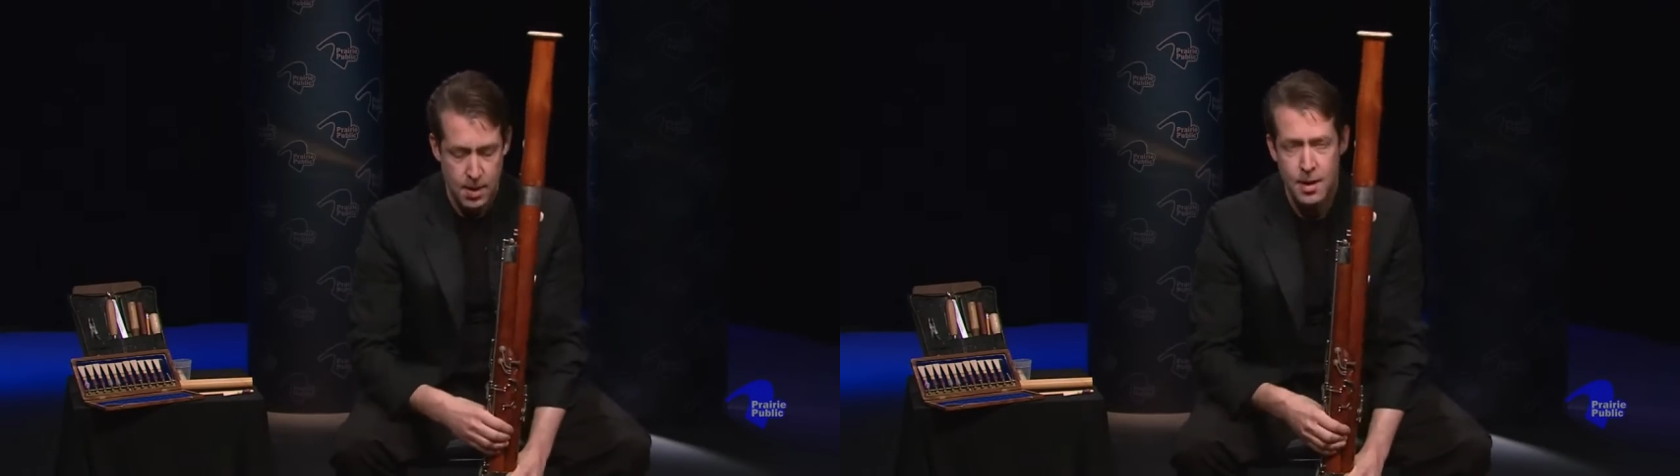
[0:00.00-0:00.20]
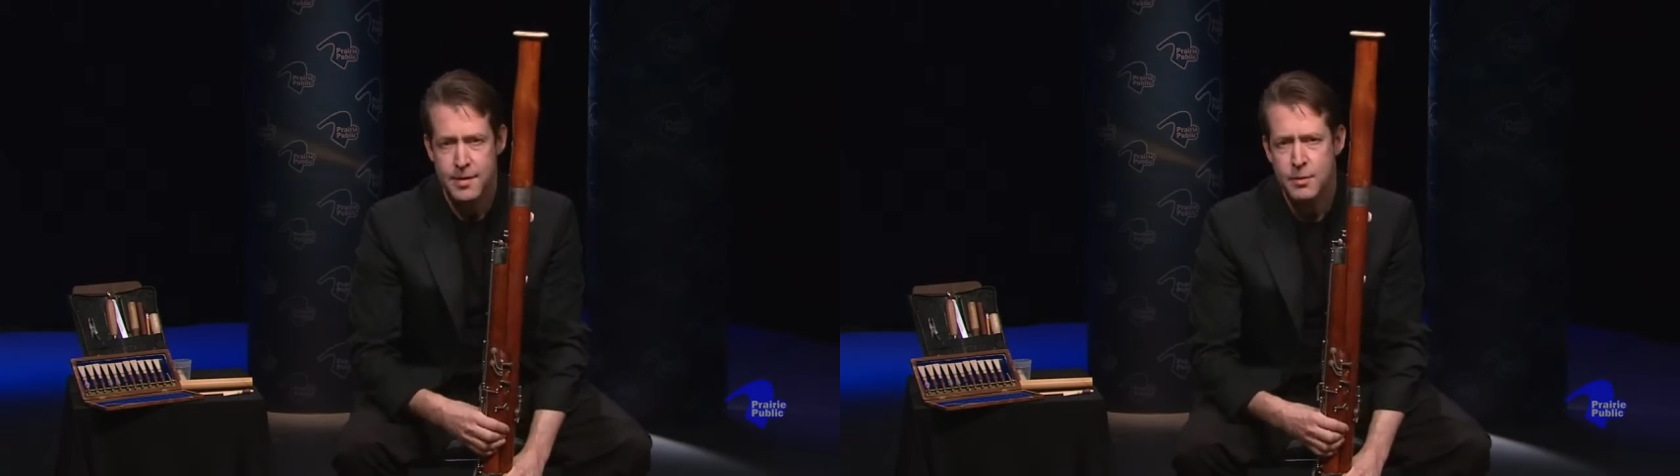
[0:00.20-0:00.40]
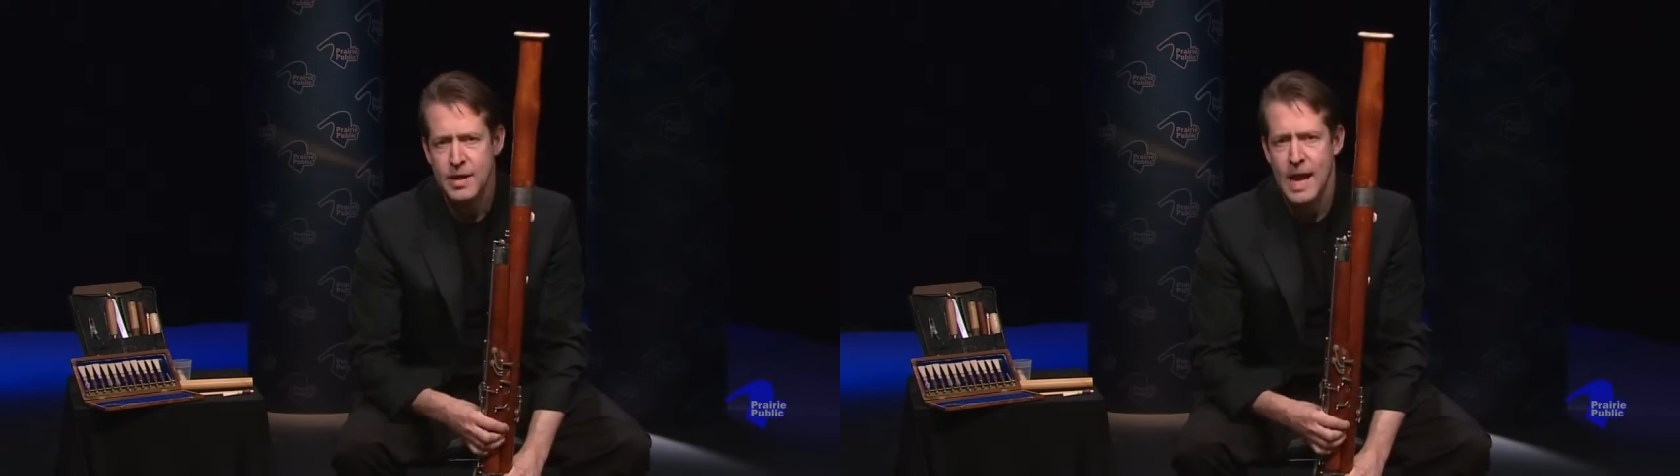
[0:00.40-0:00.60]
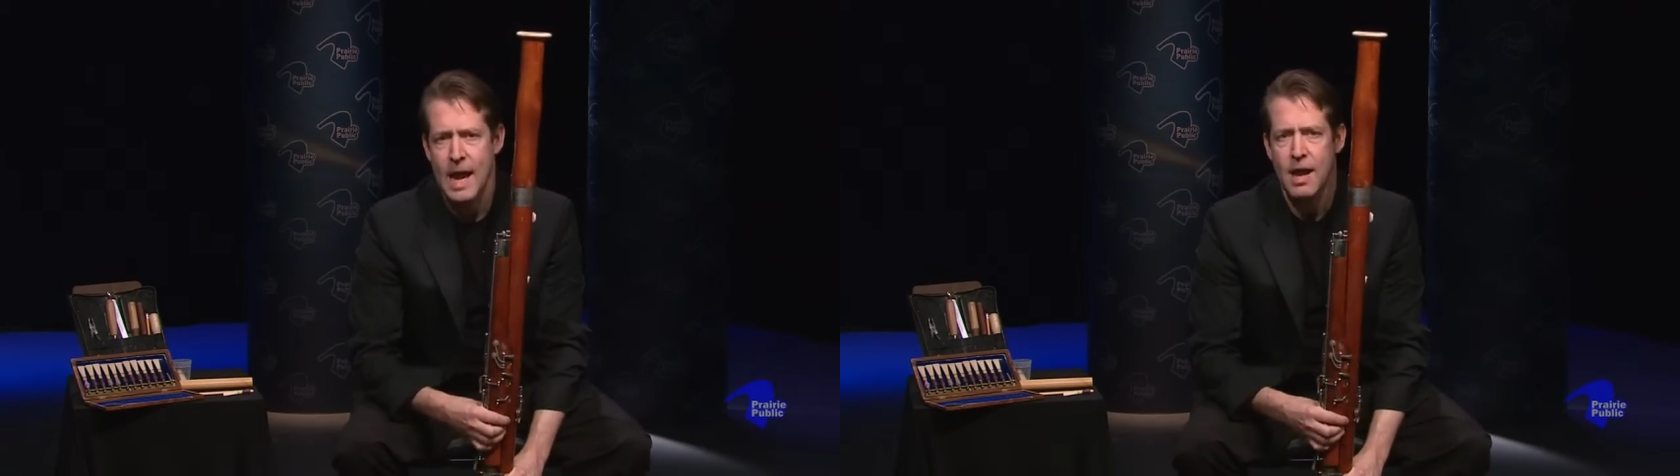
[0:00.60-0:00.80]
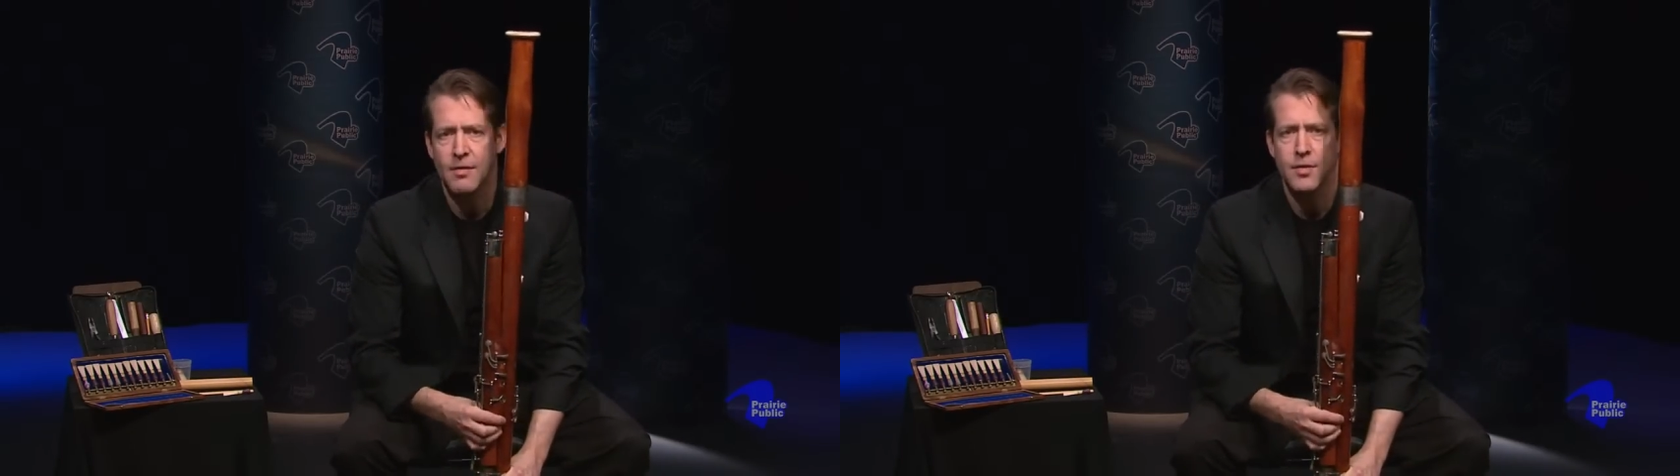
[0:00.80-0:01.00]
Then we
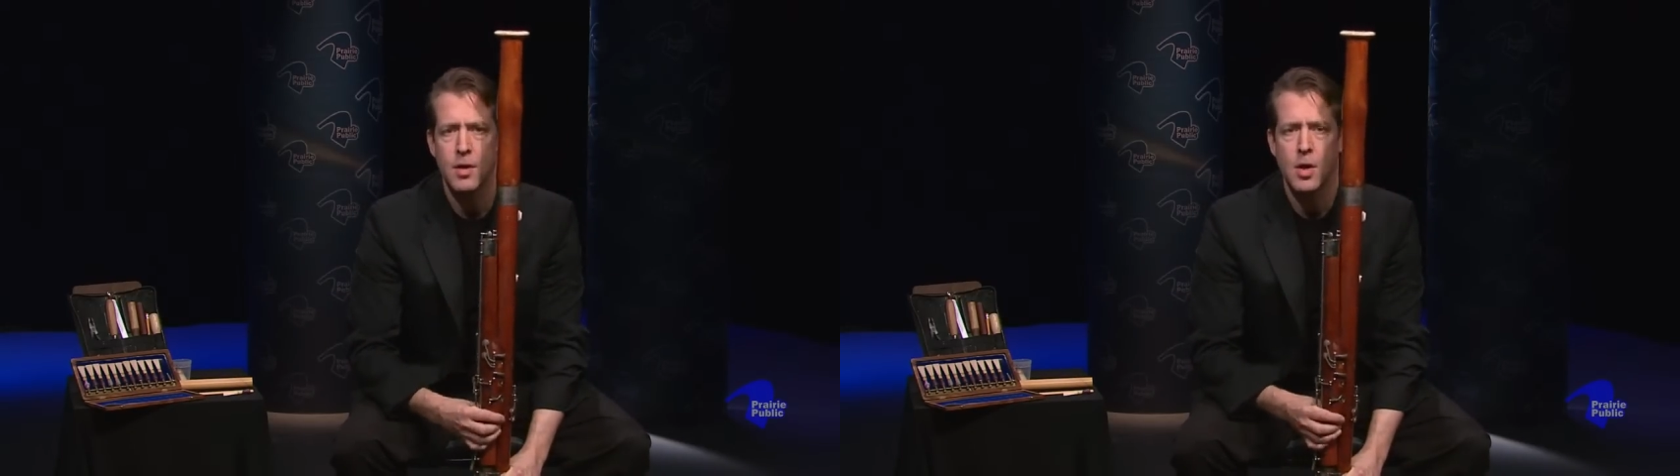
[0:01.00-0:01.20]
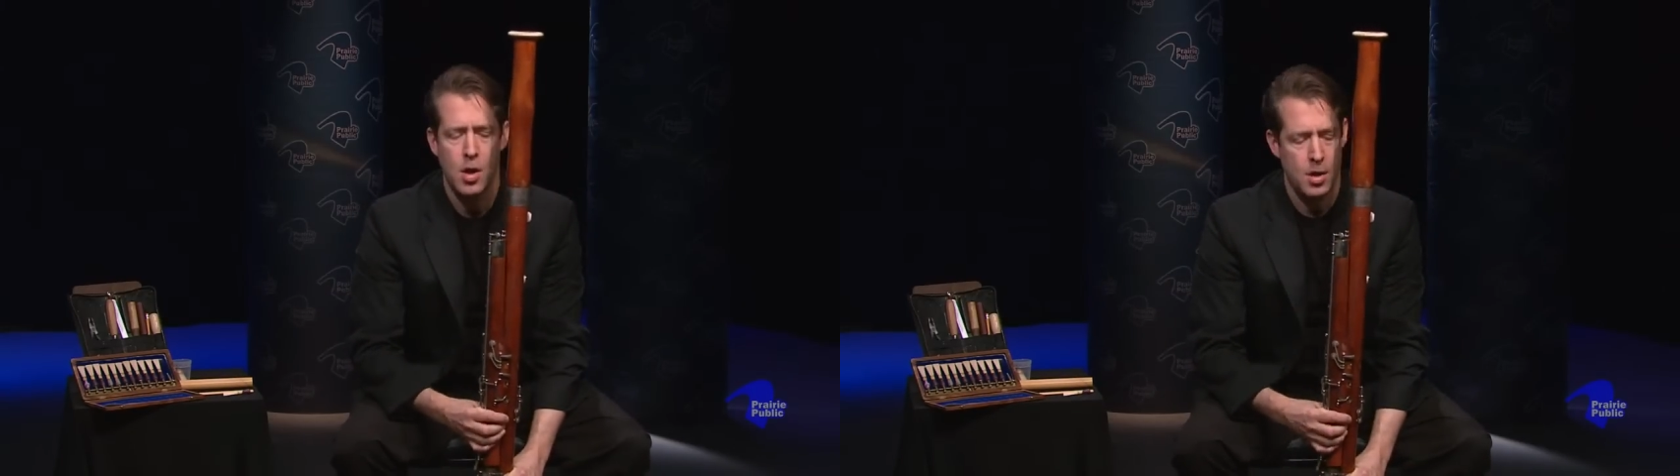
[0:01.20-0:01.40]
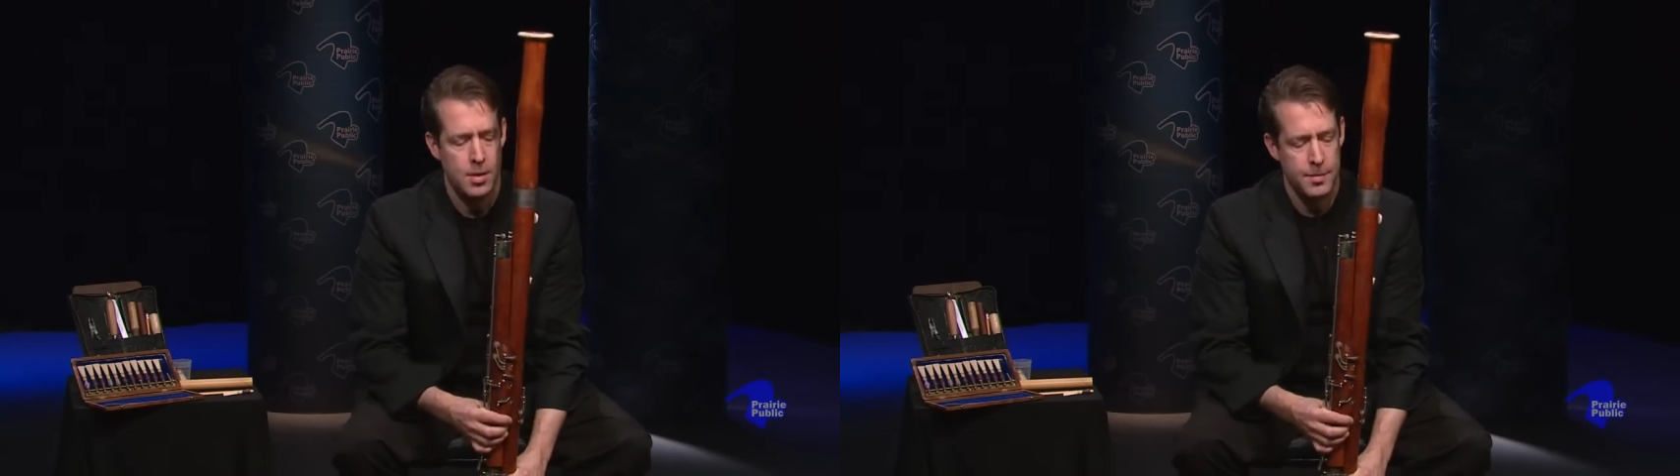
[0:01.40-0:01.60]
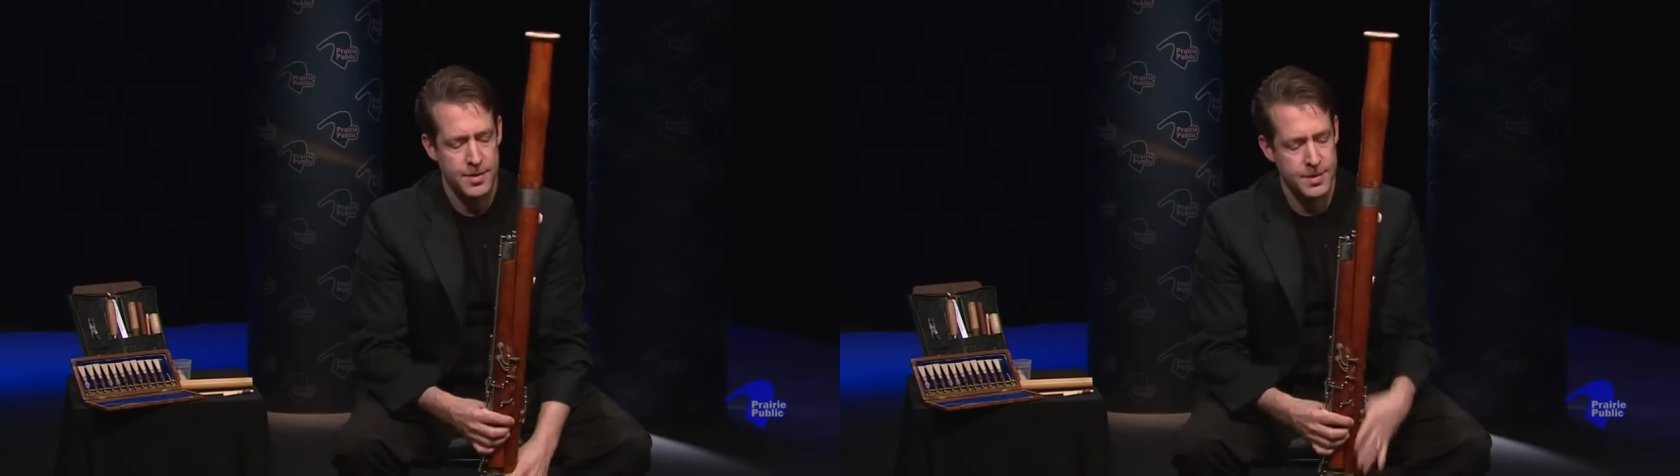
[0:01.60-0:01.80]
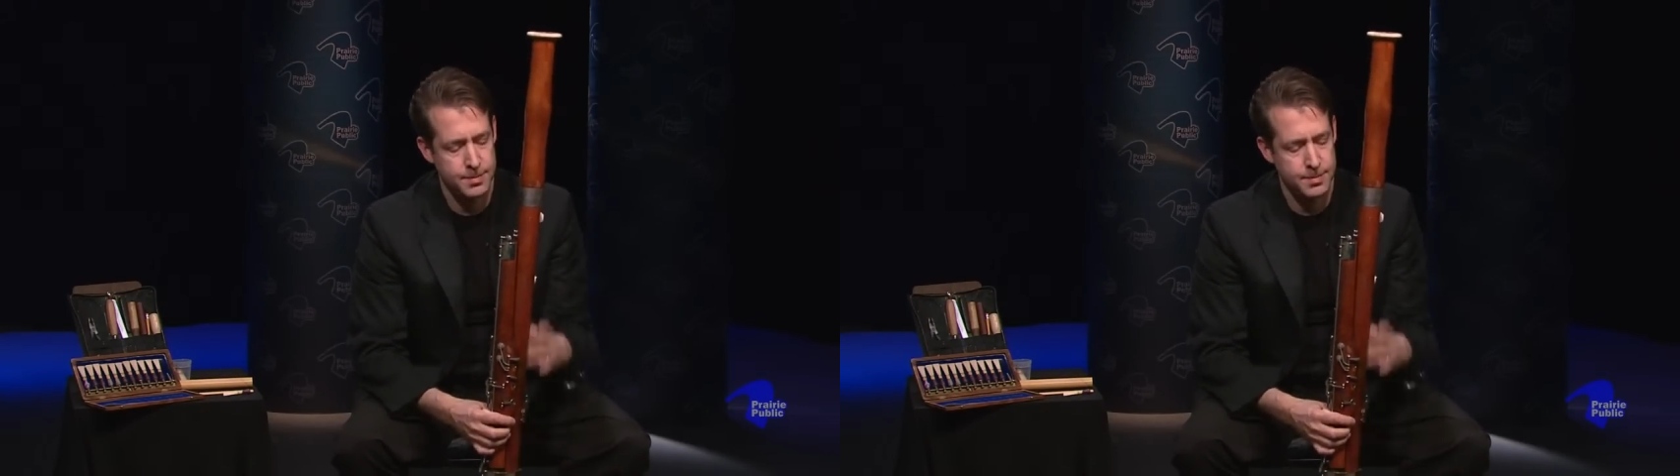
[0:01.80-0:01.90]
have a